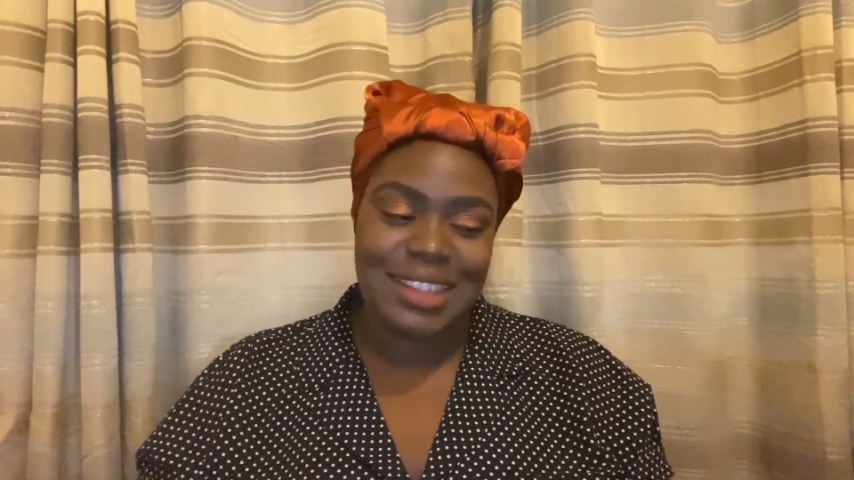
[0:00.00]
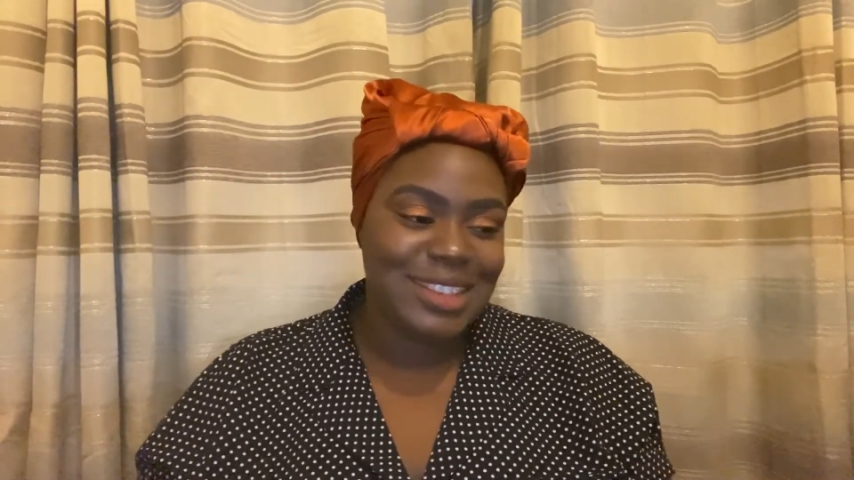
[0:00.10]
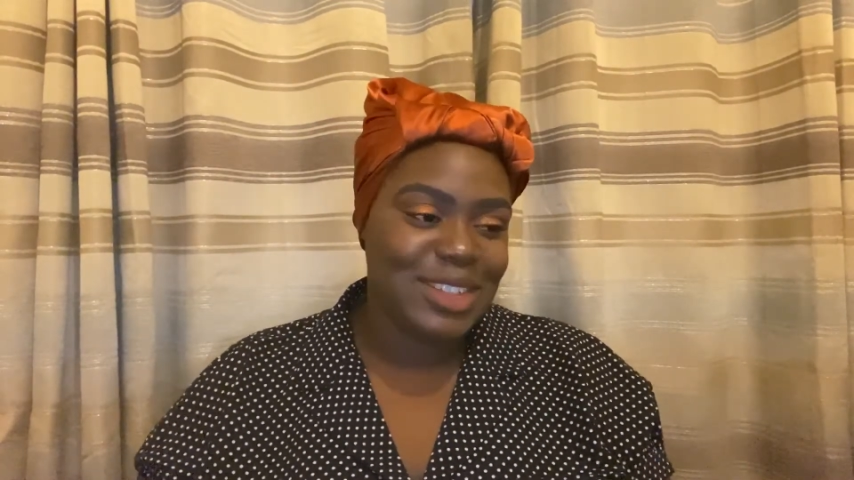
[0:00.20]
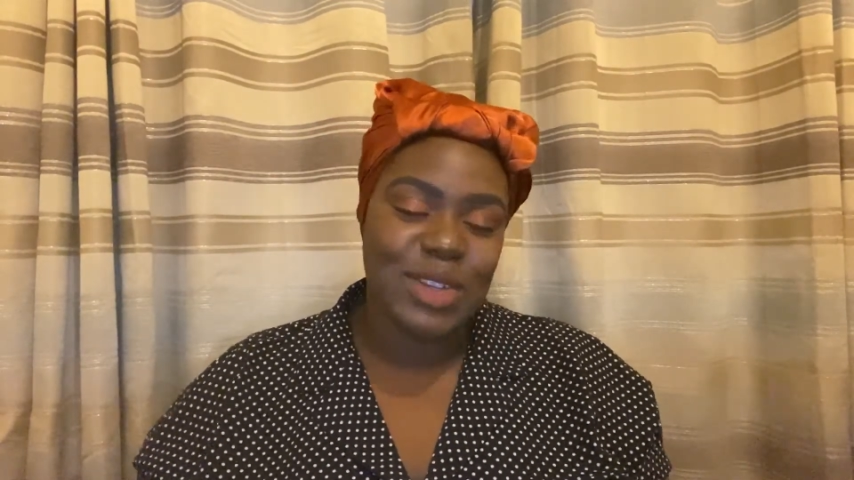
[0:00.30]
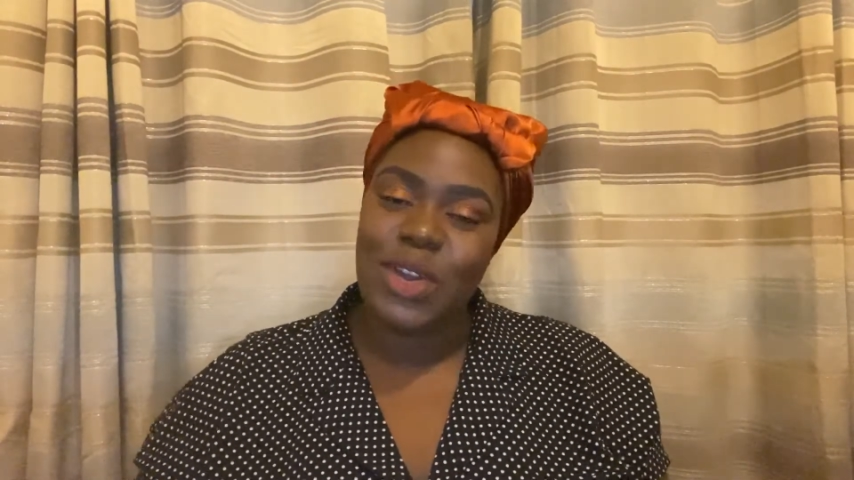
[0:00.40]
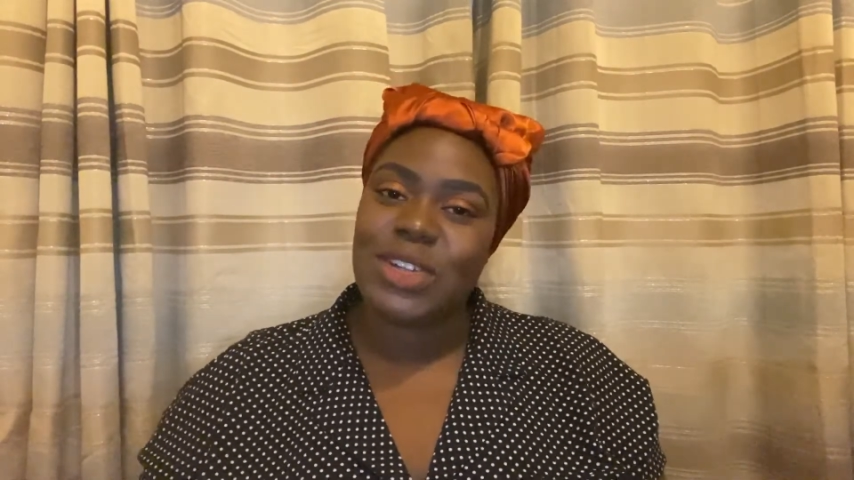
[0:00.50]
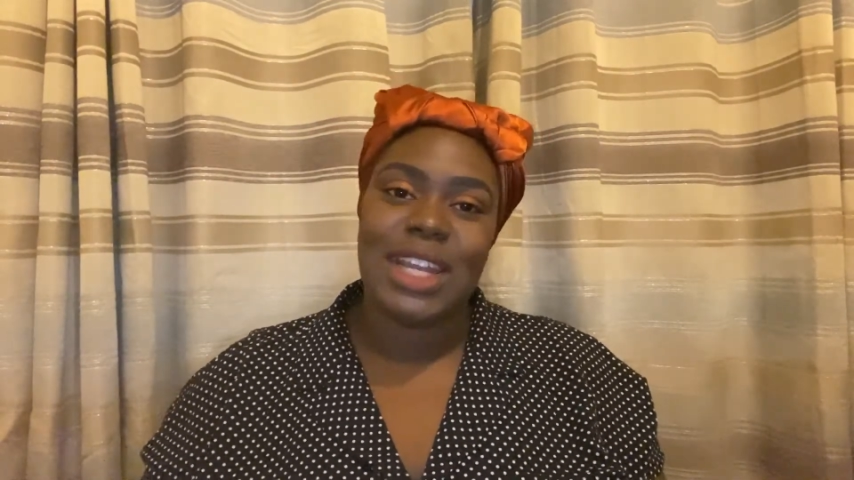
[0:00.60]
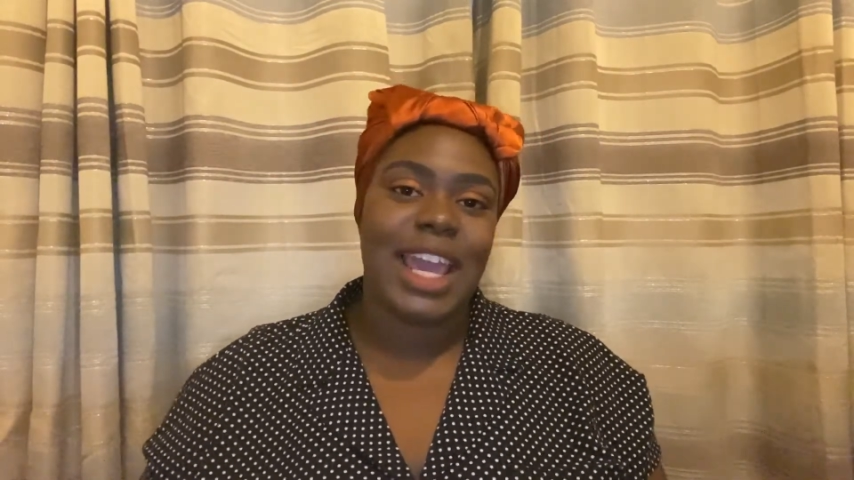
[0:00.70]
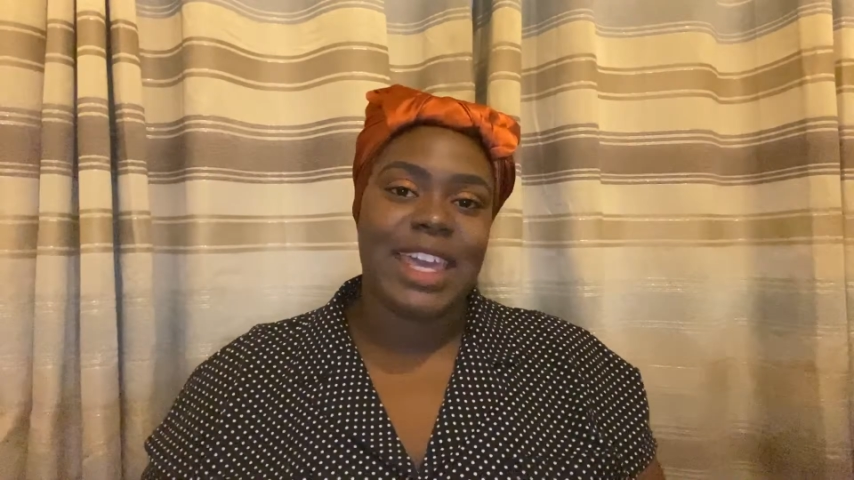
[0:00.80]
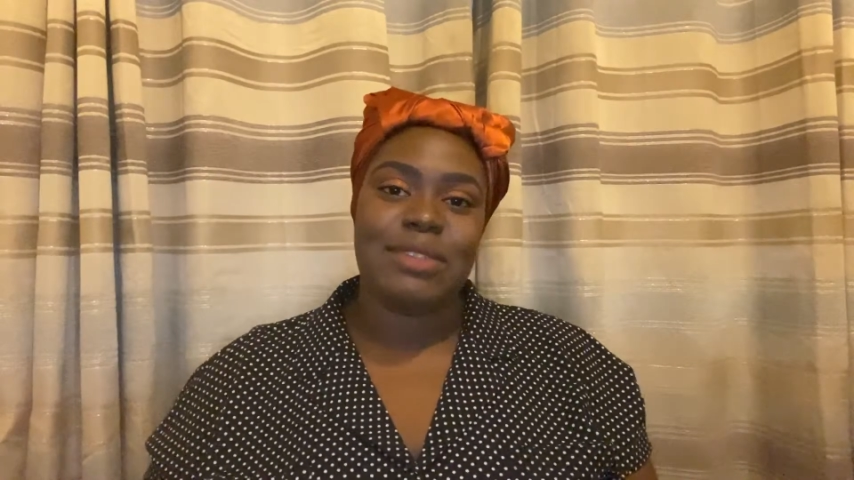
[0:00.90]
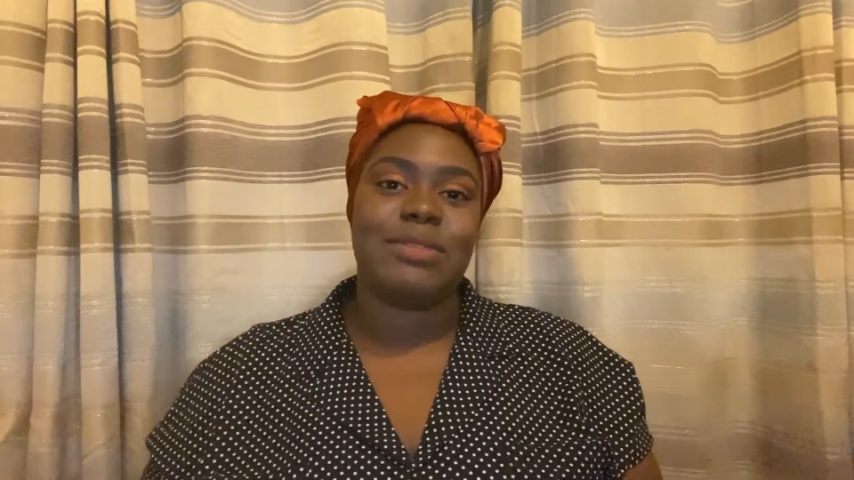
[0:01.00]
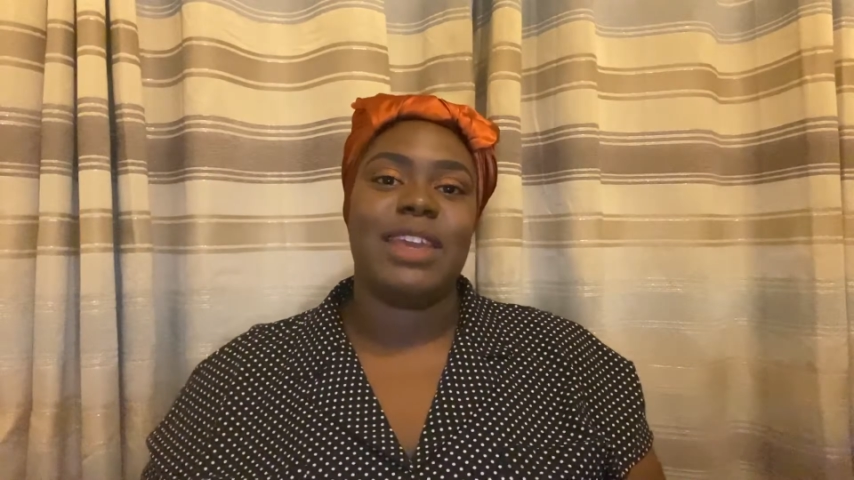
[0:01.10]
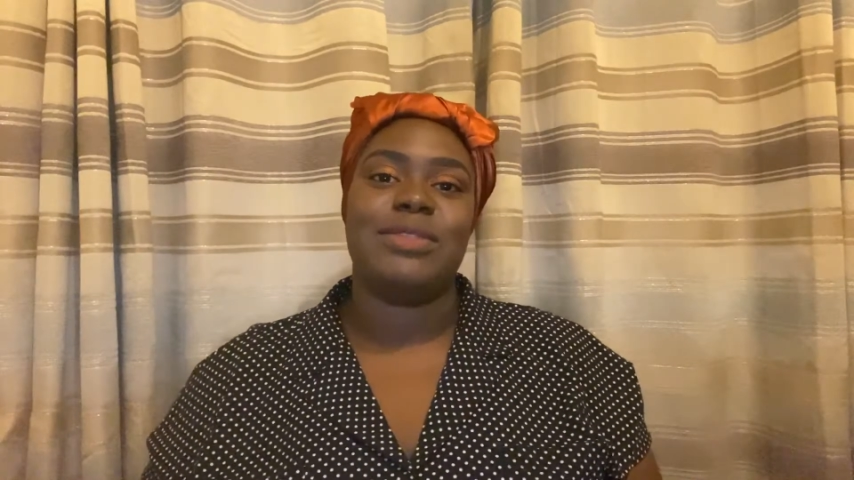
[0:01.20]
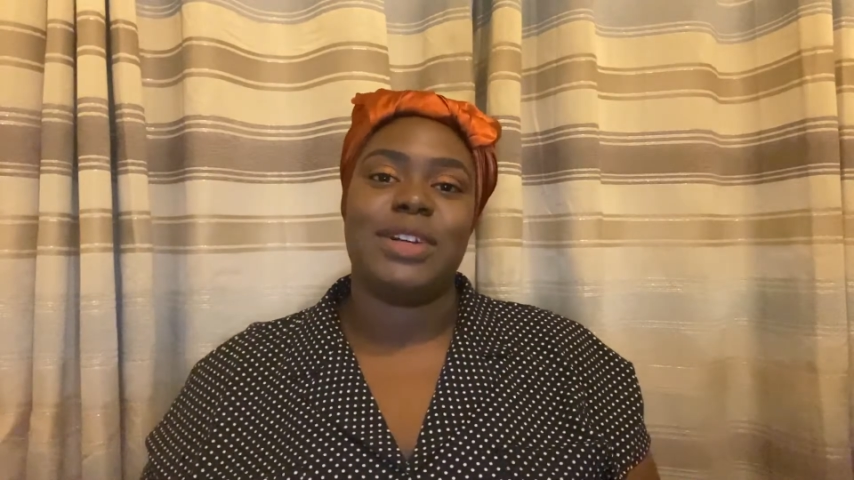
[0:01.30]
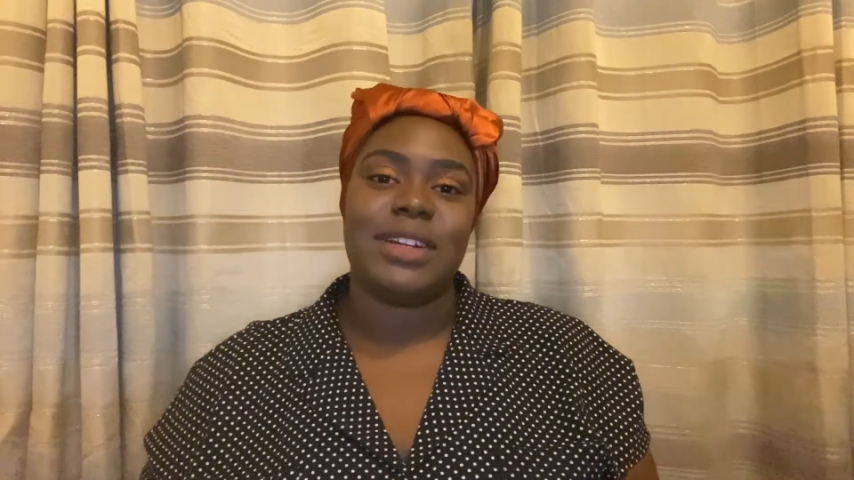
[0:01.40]
you're not gonna lack in
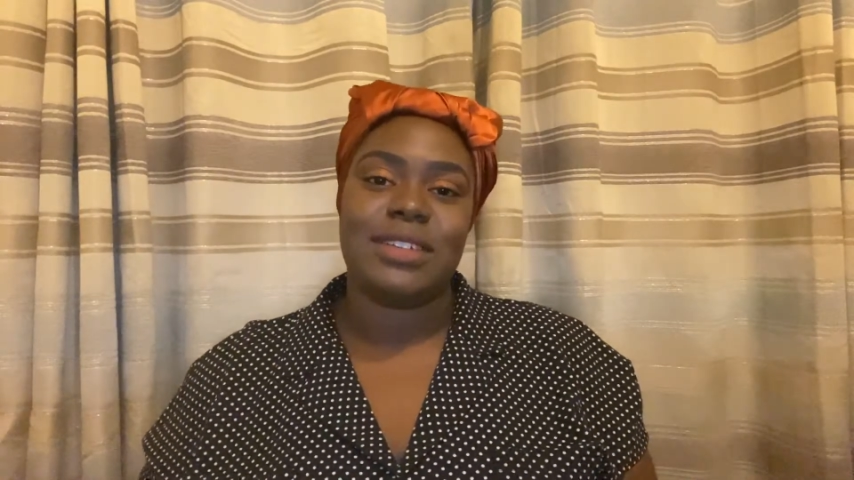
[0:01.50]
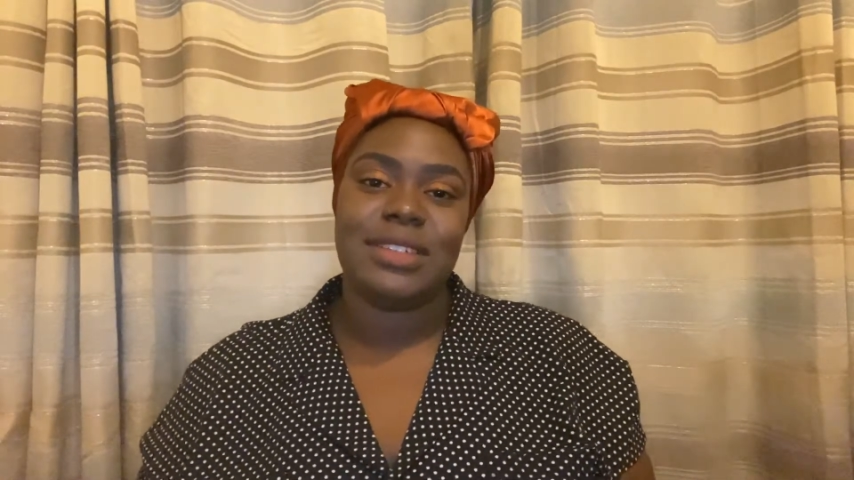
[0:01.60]
flavor.